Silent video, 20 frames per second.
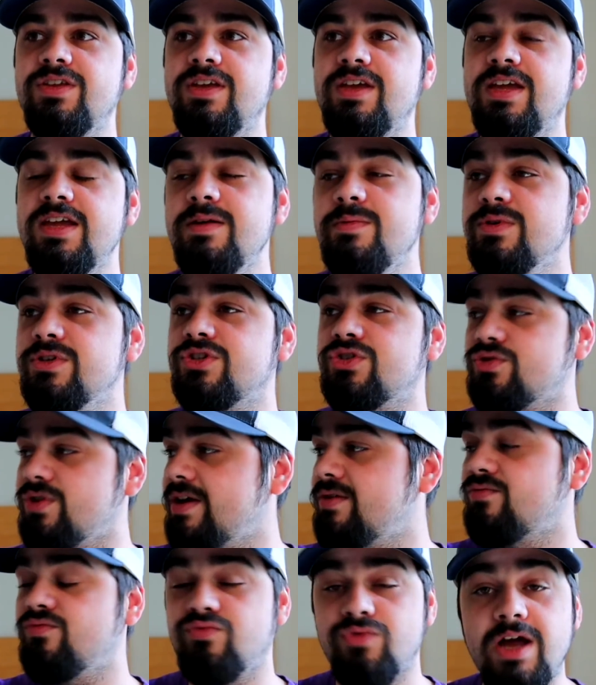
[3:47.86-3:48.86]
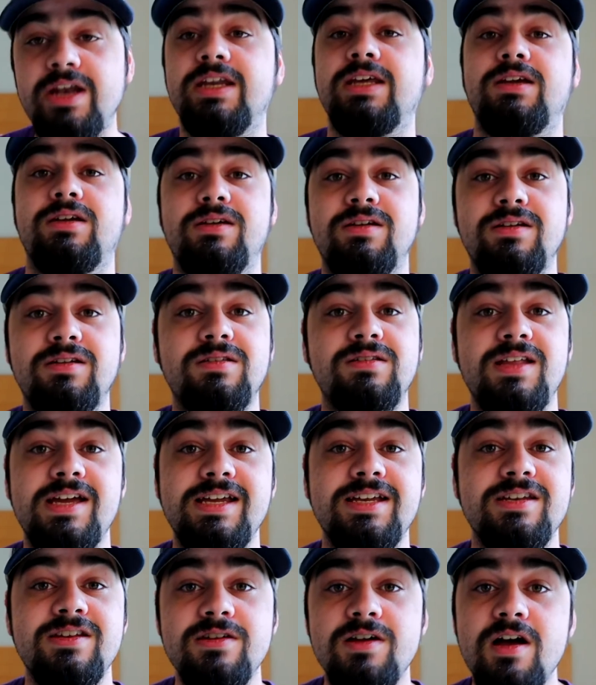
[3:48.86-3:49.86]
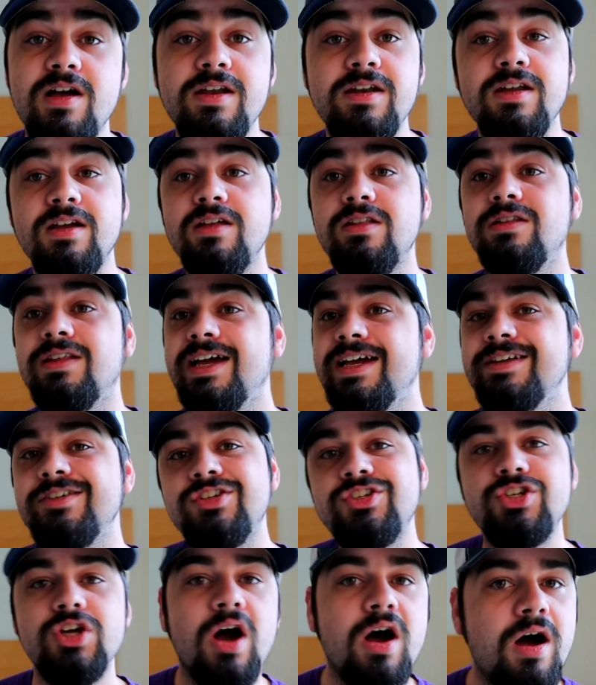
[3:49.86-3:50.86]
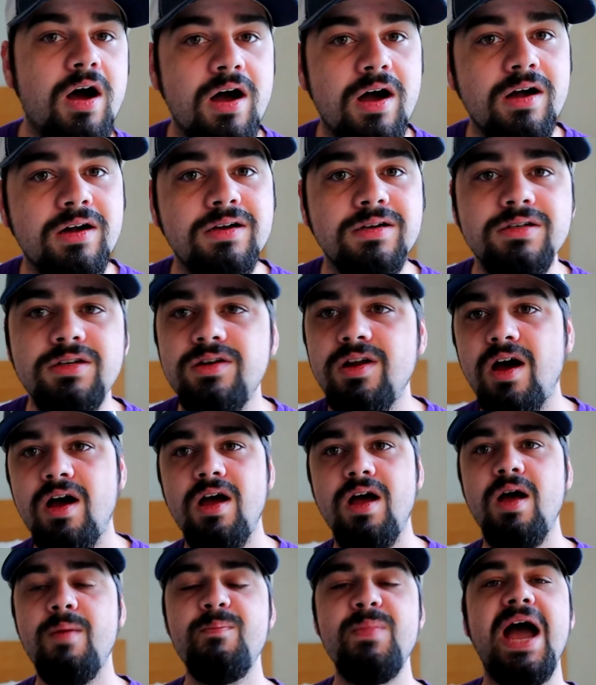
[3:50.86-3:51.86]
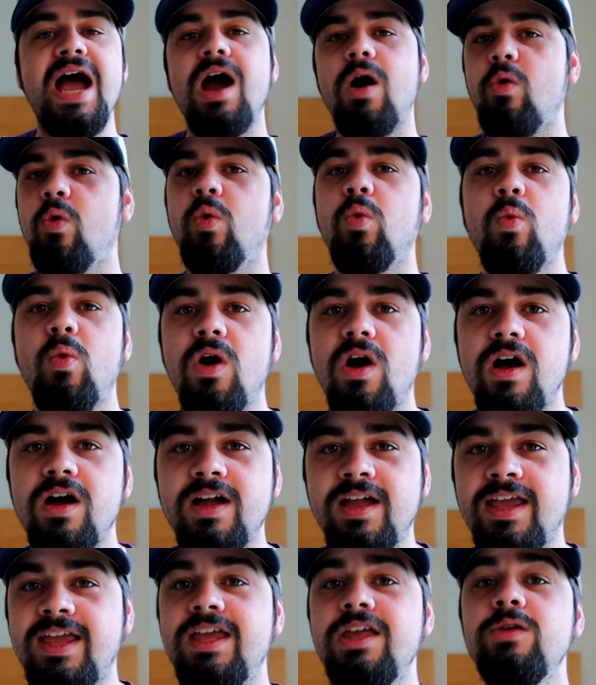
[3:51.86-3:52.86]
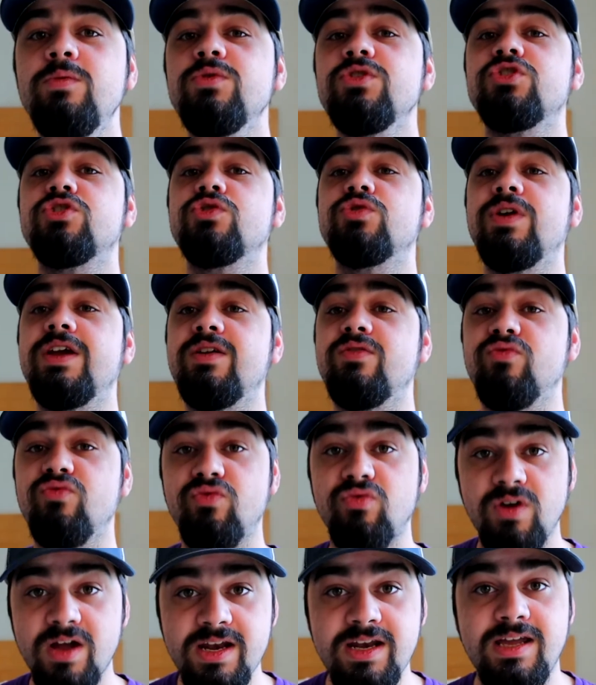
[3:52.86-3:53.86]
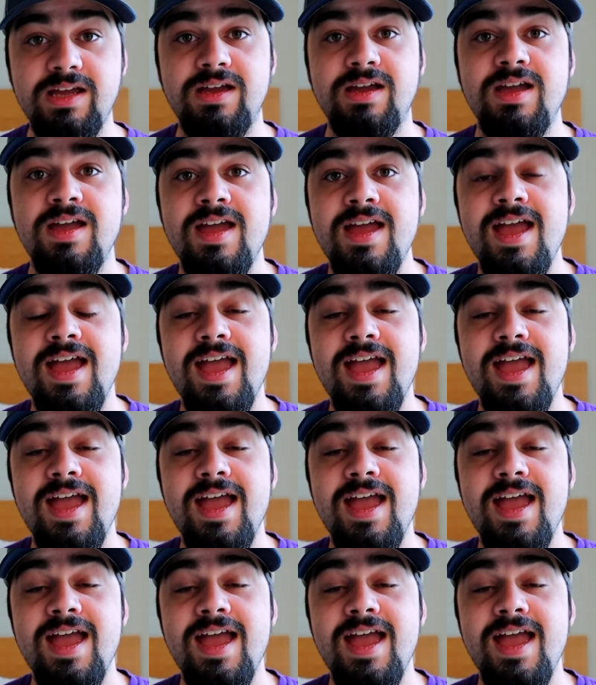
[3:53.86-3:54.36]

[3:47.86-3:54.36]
he was straight running. Like not a light jog, not a power walk. He was straight running.